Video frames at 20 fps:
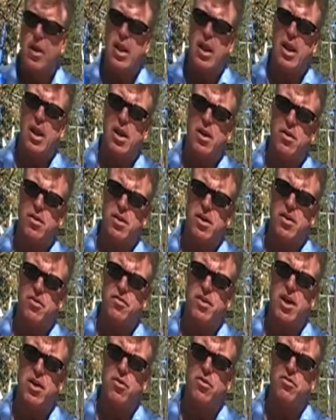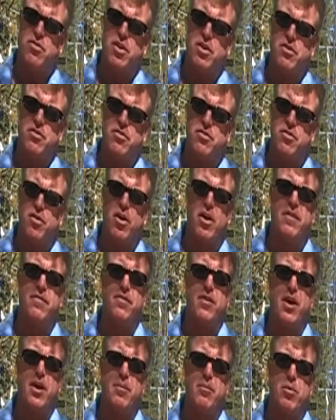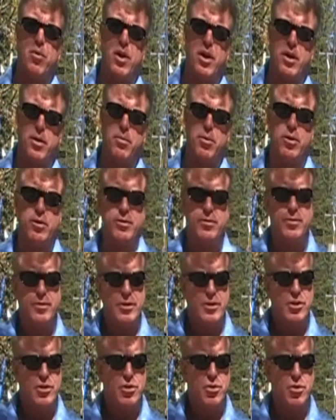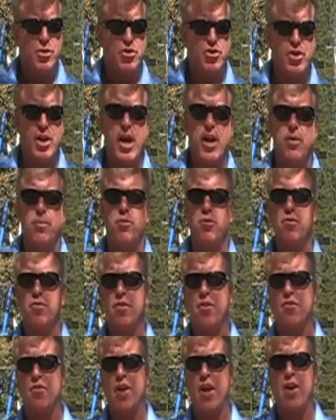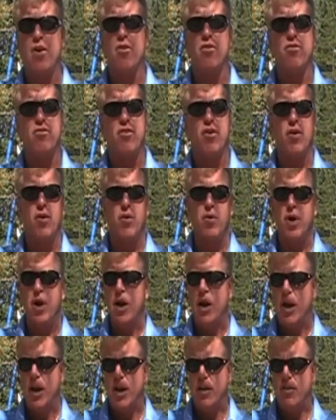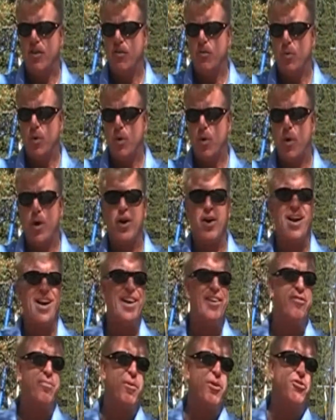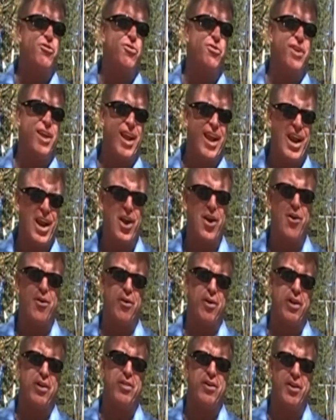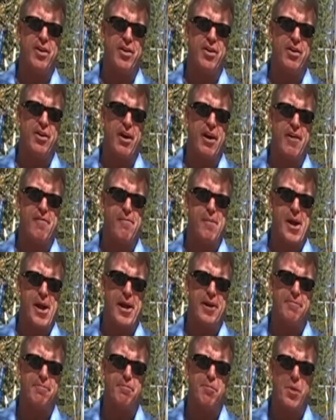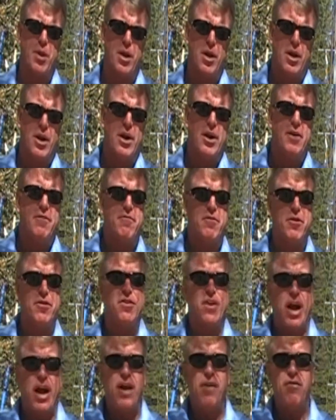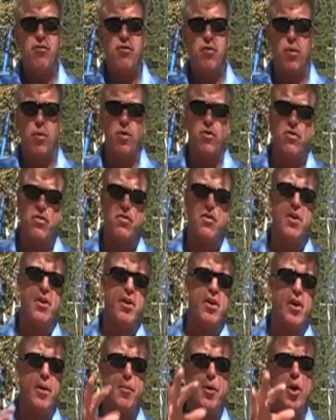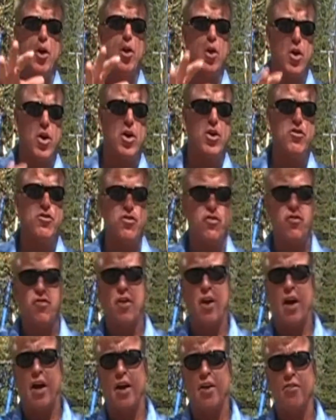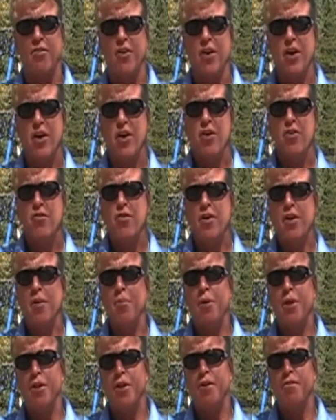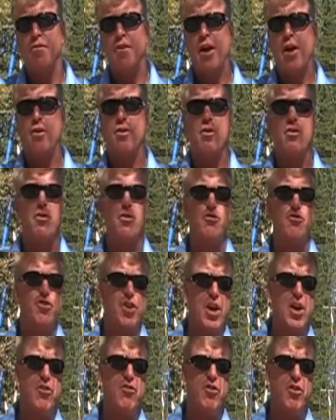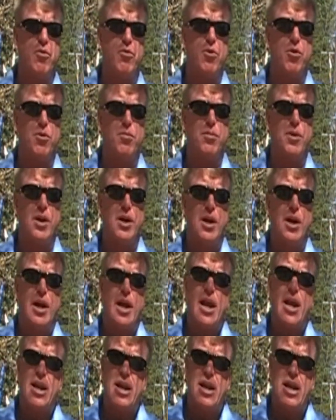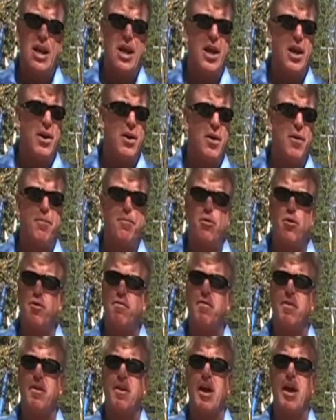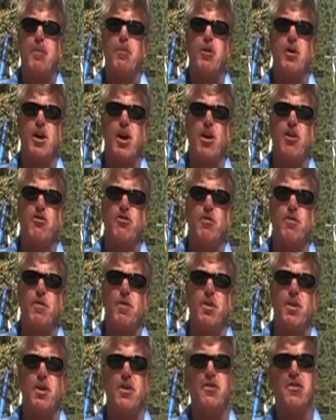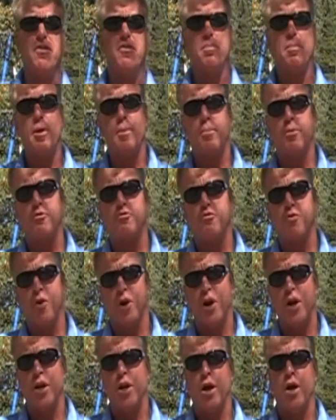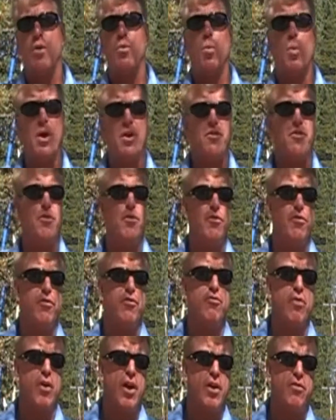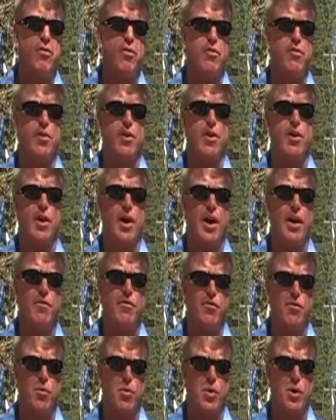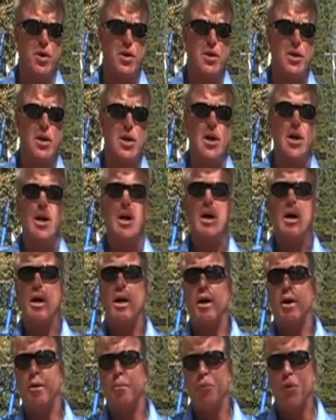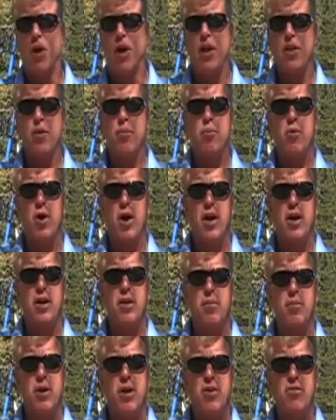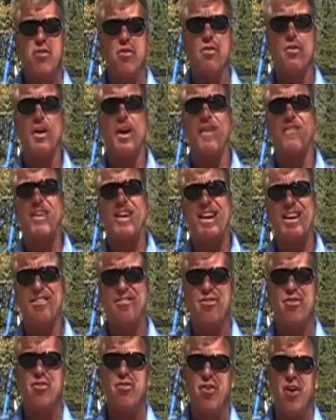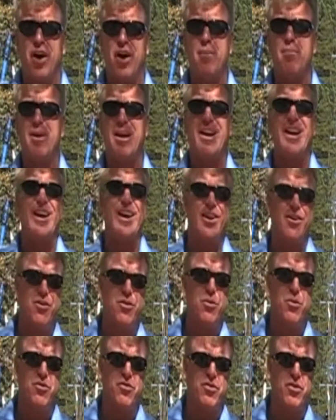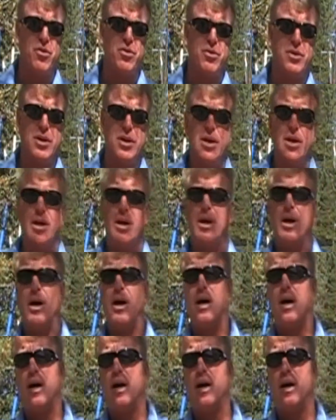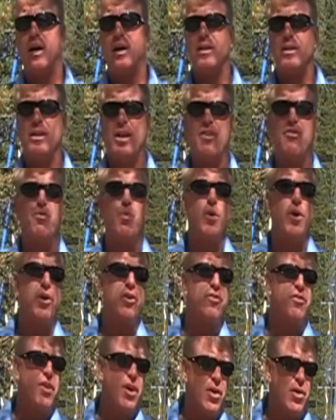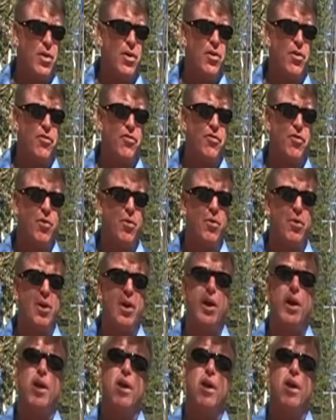And the container is a soft, non-breakable or a shatterproof container, so it doesn't require any special care or anything in the dive bag. For dive stores, it's going to come in a larger size, so that can be left out in your changing room. And again, a perfect application for this is people trying on wetsuits or dry suits in a dive store. Applying the product means that they're going to have an easier time getting into a suit, less wear and tear on the suit.